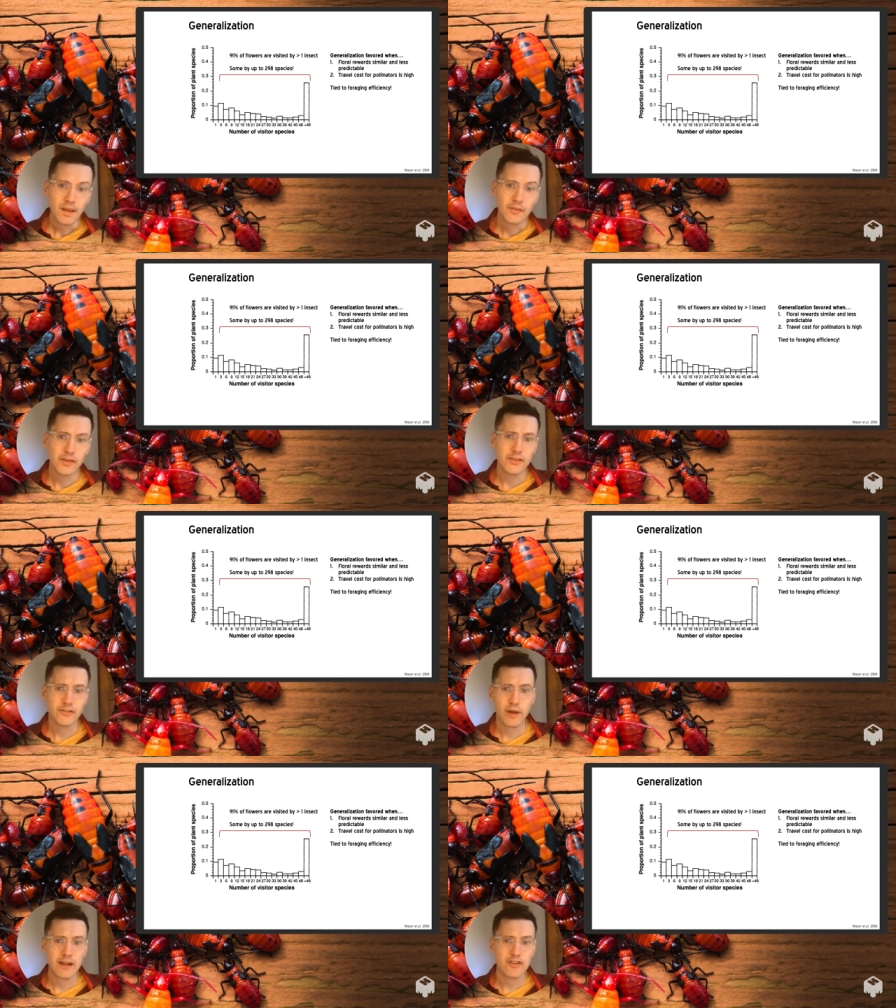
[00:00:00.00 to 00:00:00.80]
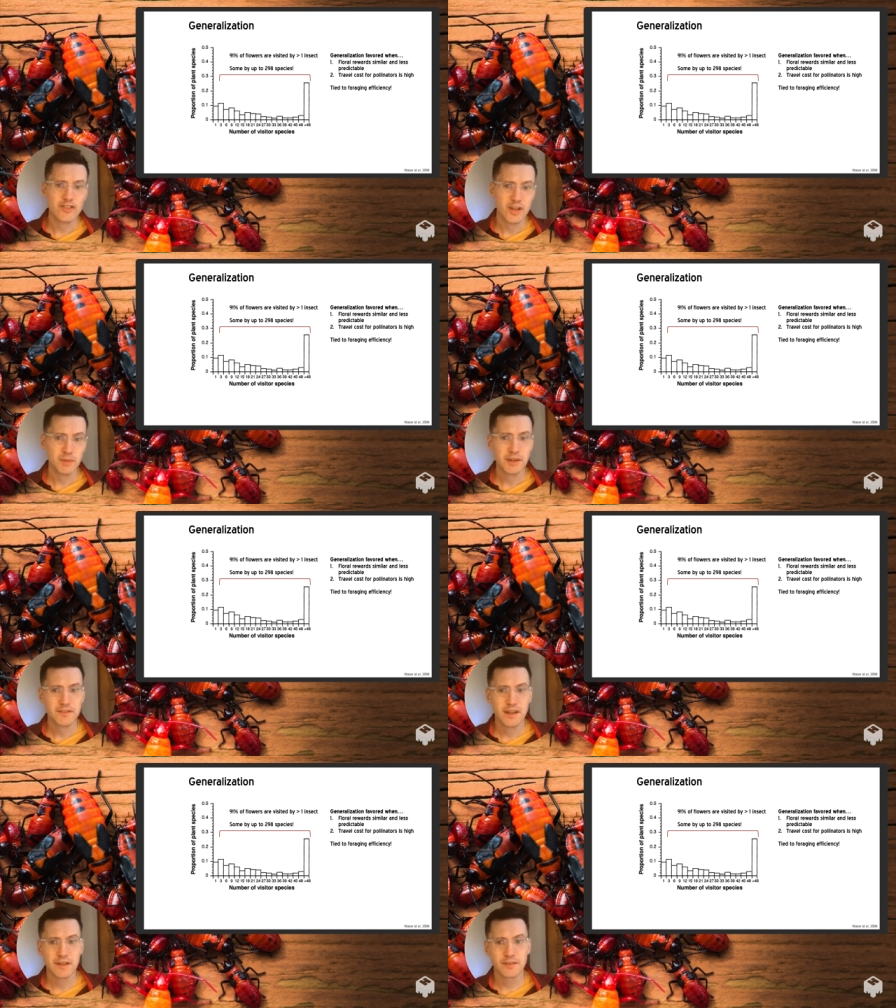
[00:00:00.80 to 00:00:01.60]
So this strategy is typically
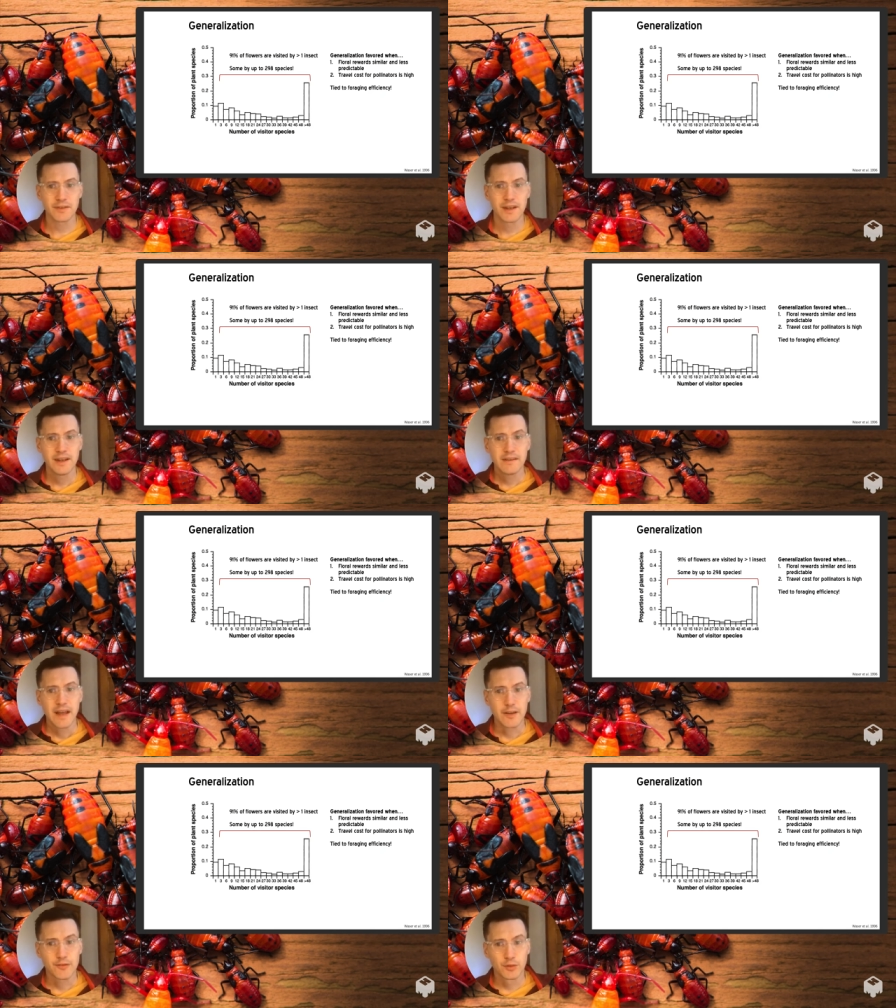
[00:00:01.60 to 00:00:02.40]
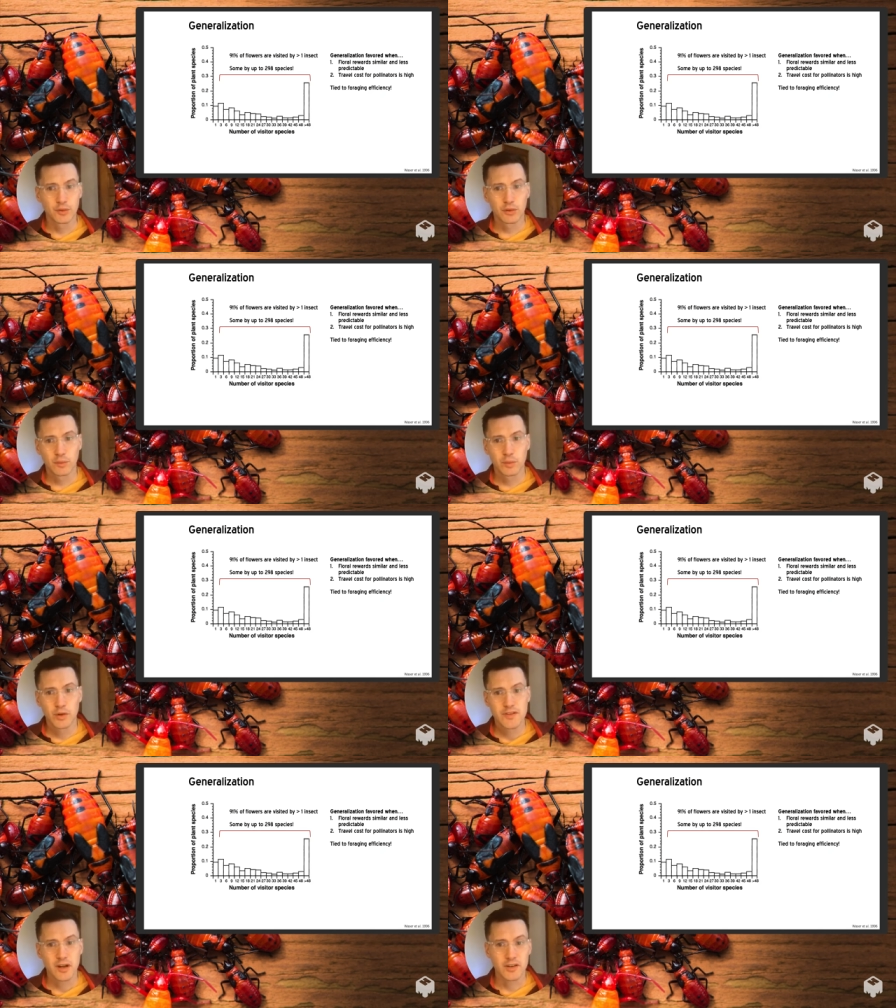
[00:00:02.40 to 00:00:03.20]
favored as floral
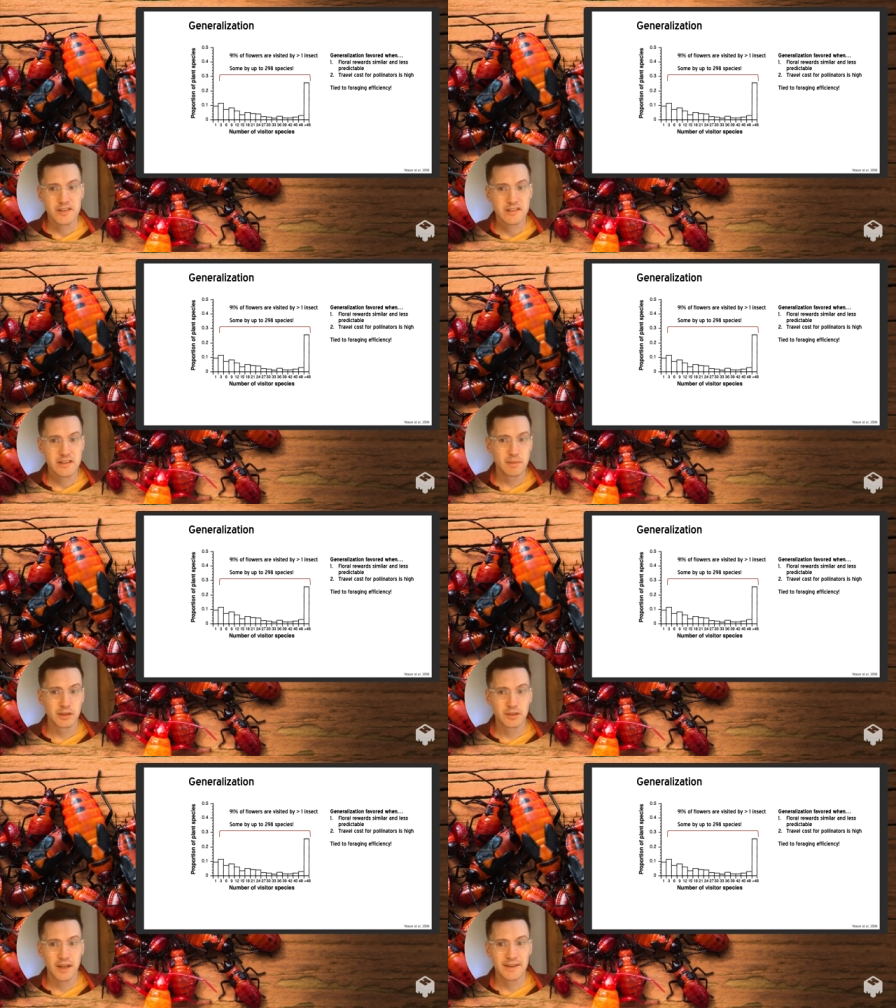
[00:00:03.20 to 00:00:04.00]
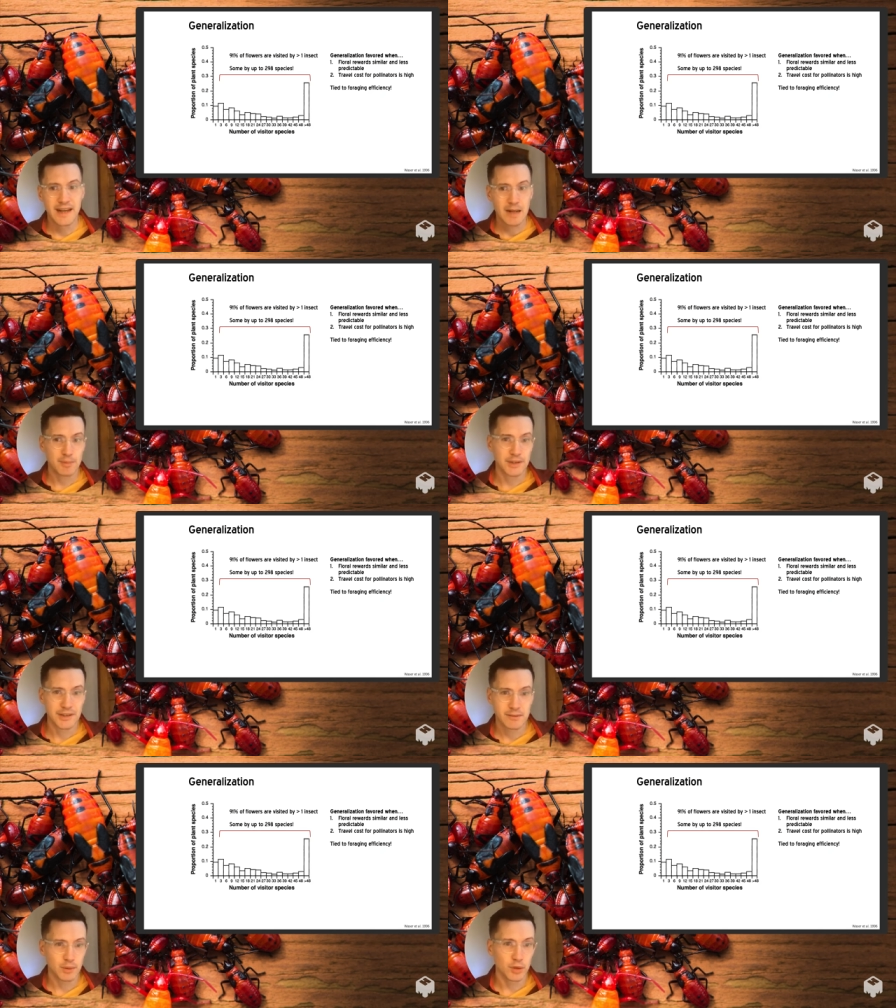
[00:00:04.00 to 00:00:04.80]
rewards are similar and not
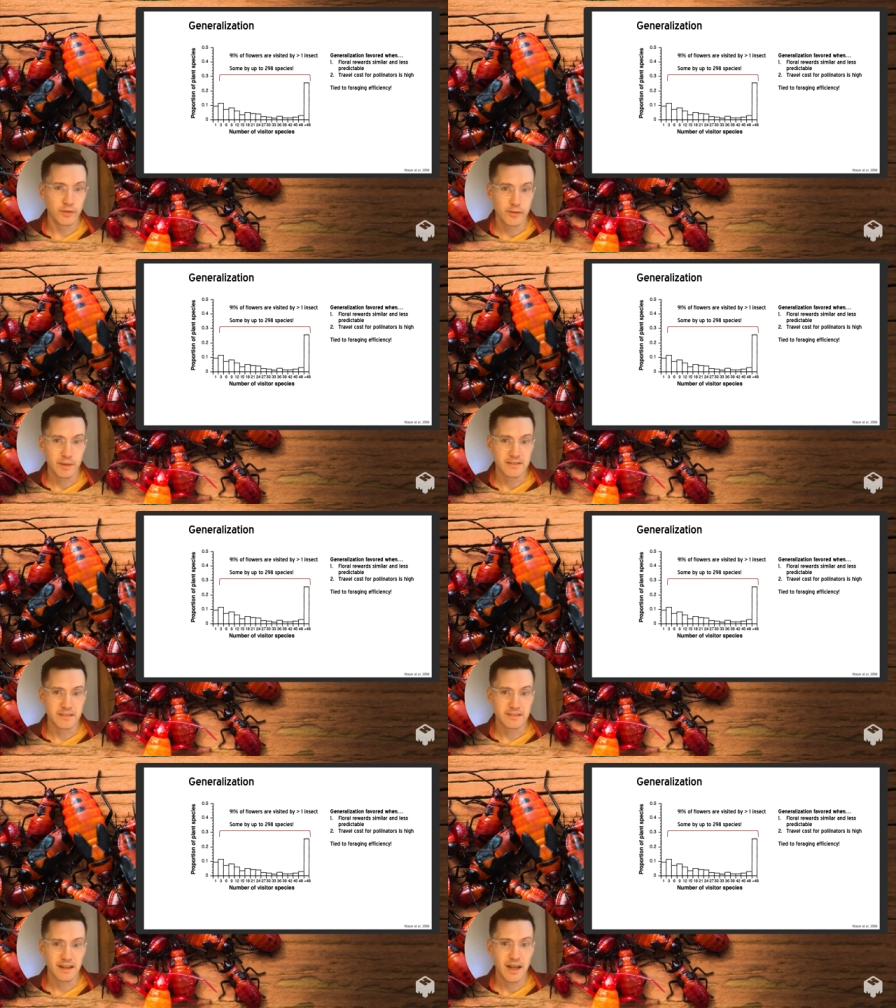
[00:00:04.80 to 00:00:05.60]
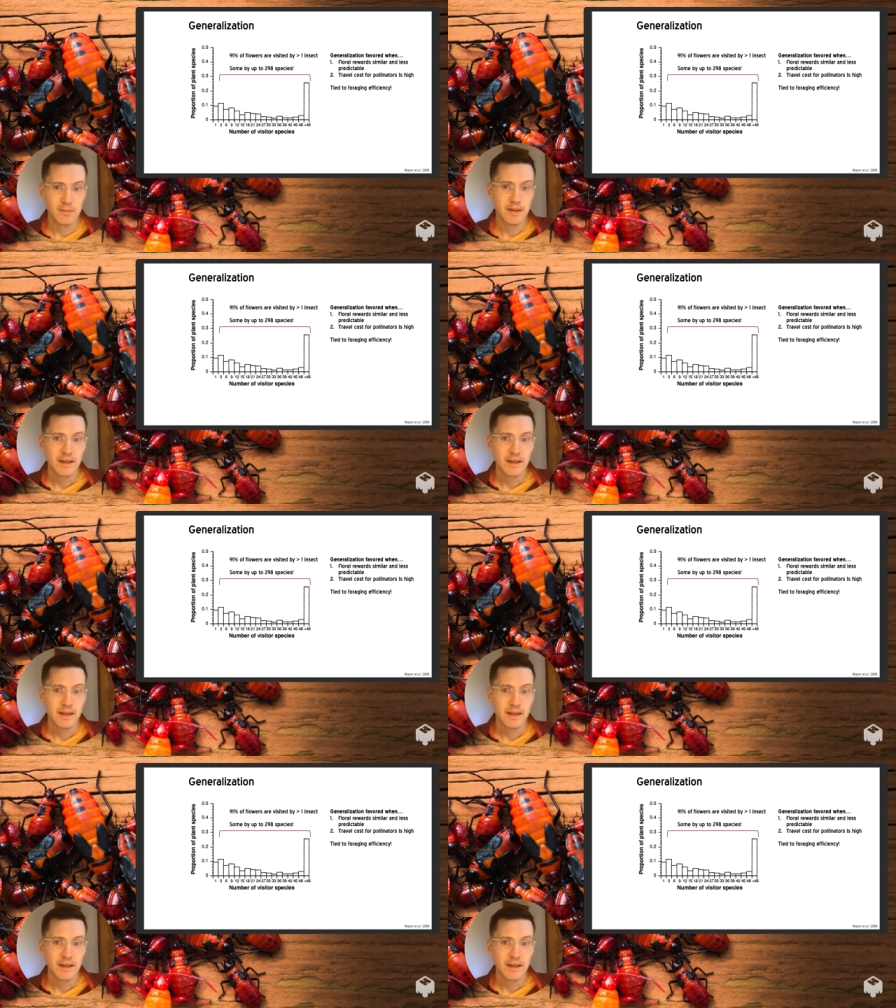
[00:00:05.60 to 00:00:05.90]
predictable over space and time,